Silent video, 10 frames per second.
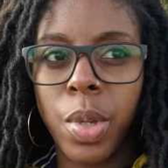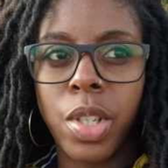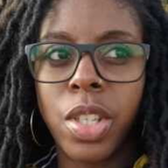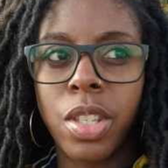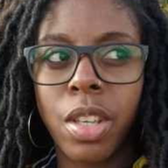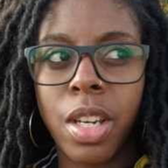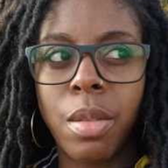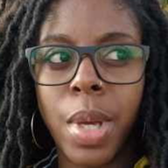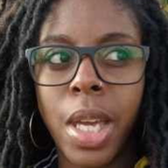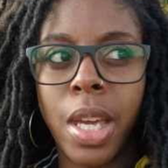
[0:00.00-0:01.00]
which is going
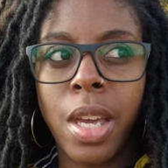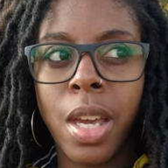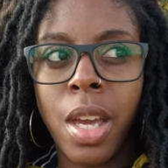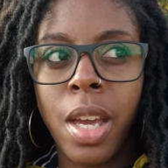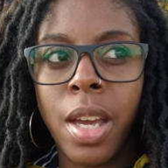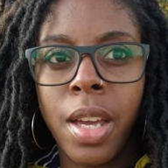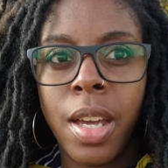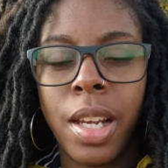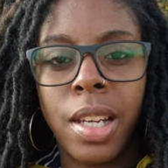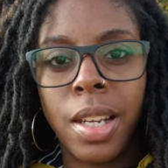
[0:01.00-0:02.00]
to be
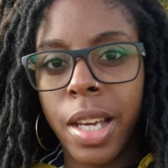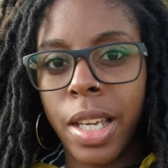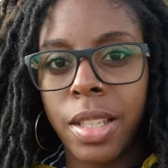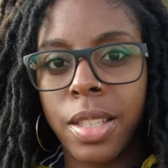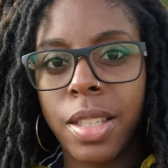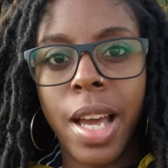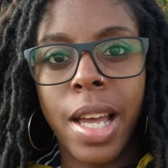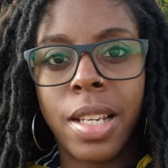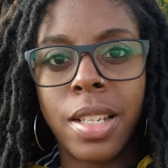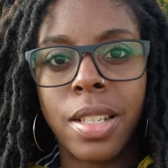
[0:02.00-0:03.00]
light
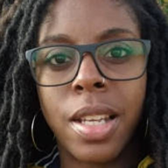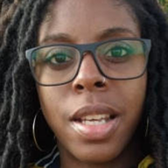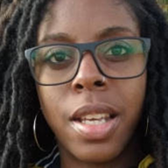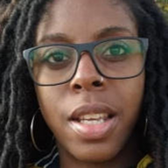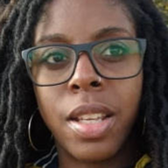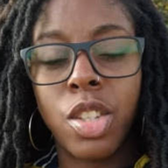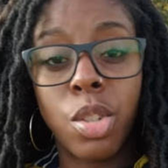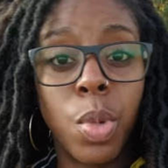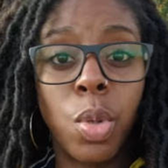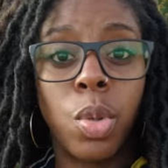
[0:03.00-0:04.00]
and
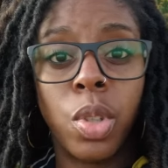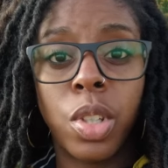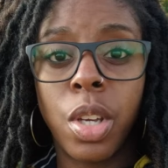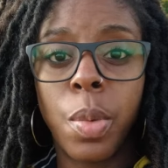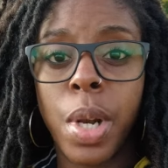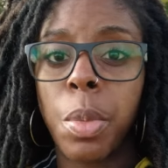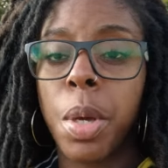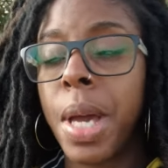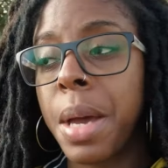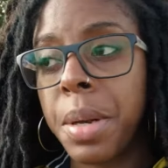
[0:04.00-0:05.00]
small. So when I'm
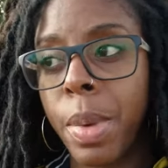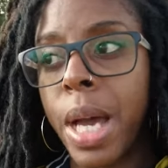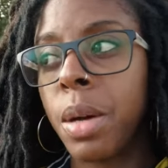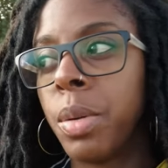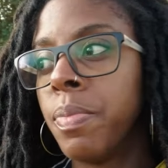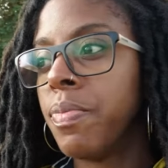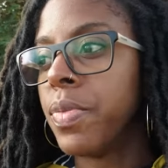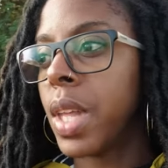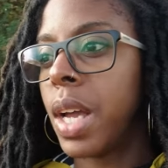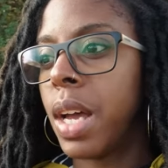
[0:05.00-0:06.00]
going out and about,
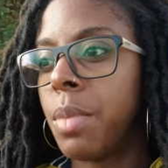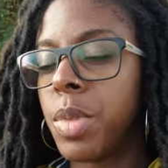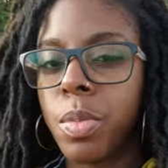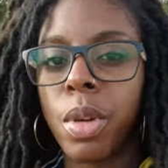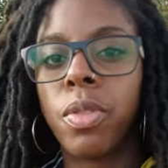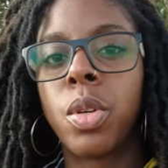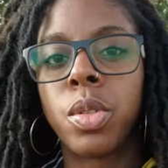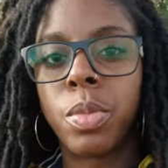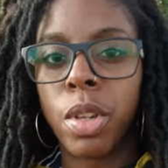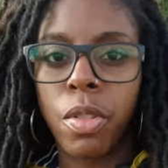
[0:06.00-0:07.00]
doing my
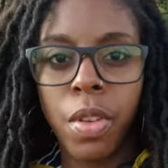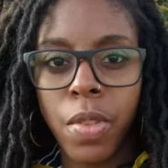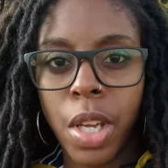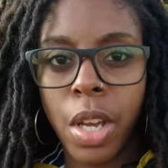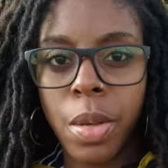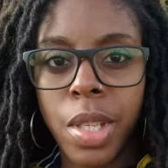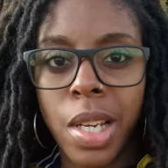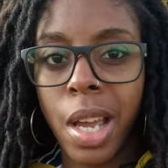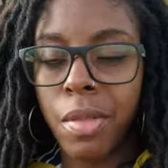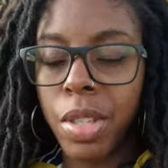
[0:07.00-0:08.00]
vlogs or my review videos,
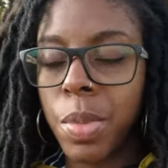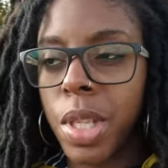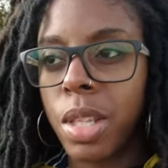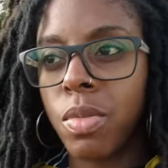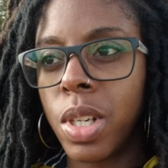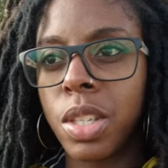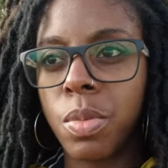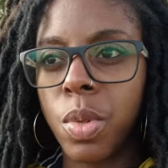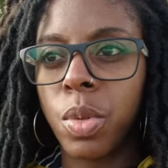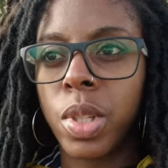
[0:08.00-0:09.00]
then I have something that's really
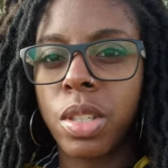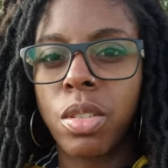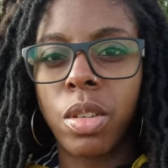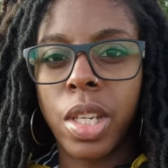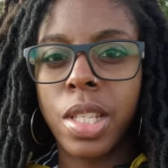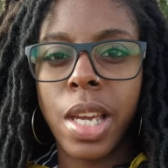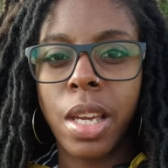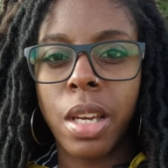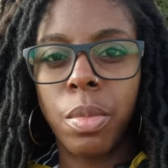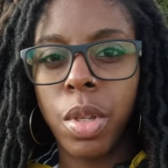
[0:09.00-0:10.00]
small that's not going to
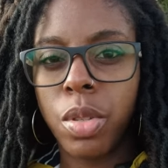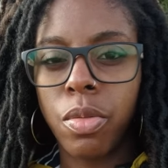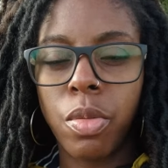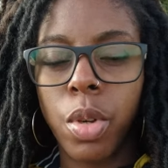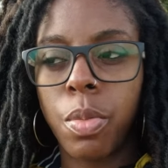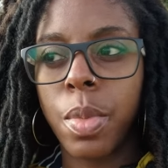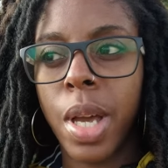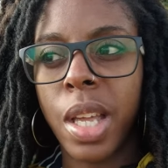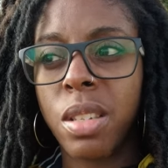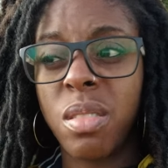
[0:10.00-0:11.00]
take up loads of room
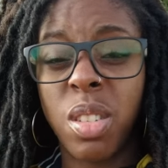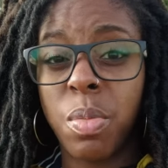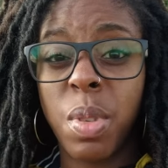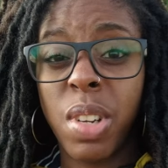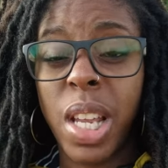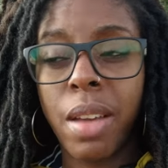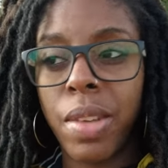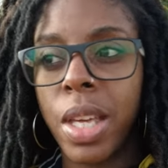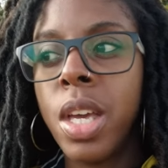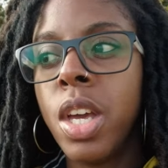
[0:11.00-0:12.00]
and just be really
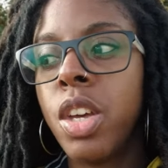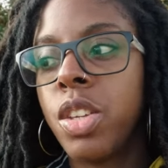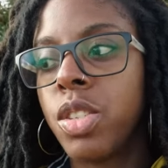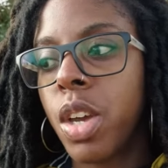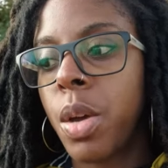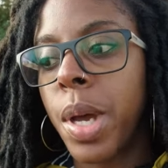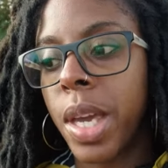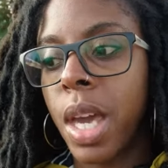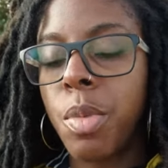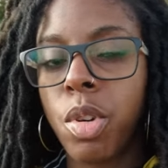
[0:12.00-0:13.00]
heavy. So I
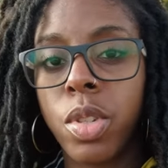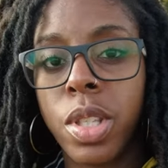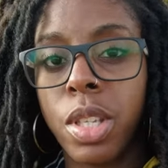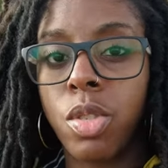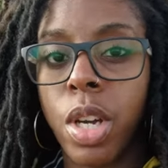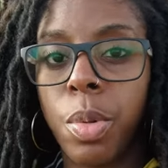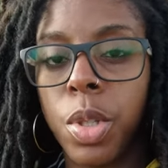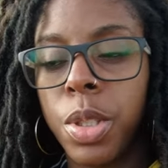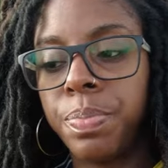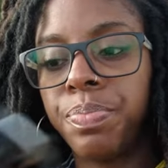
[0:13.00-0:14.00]
came across this
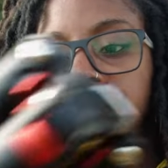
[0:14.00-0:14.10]
tripod.